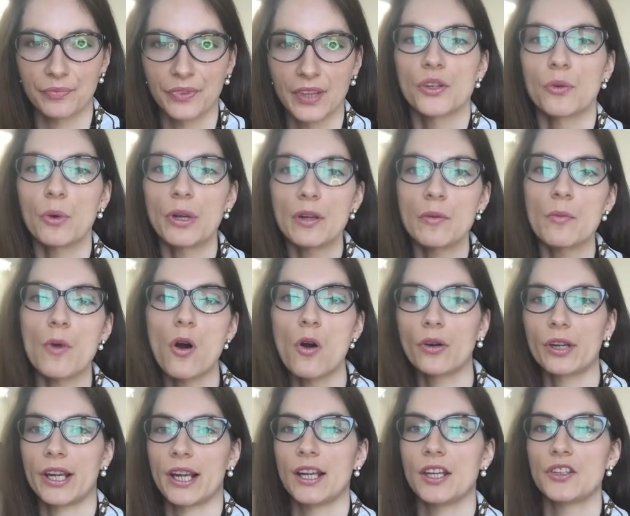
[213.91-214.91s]
When a
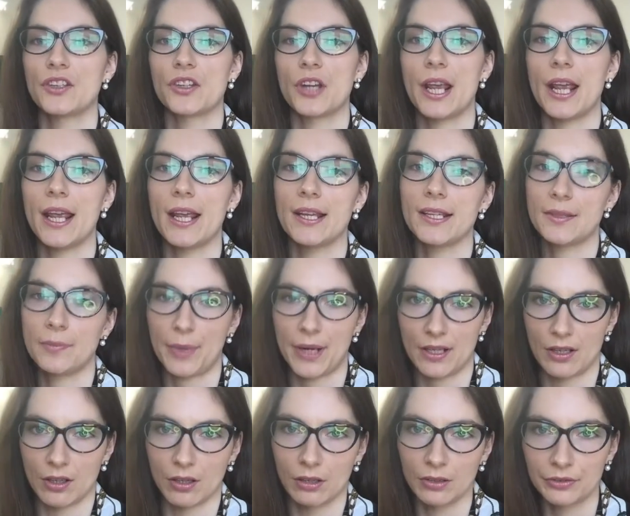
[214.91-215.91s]
mortgage is paid
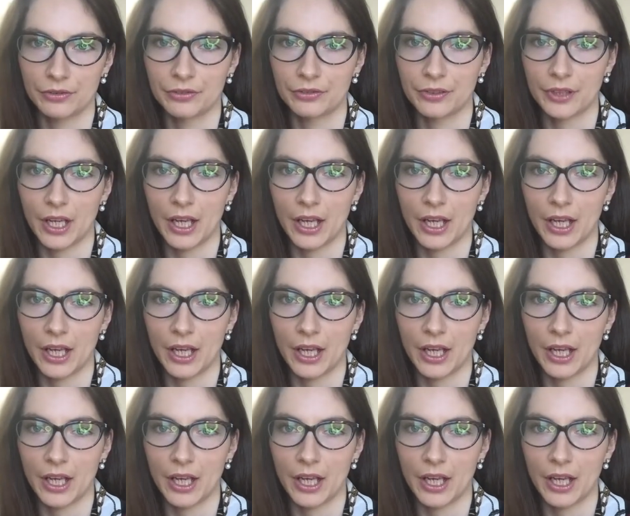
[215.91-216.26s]
off,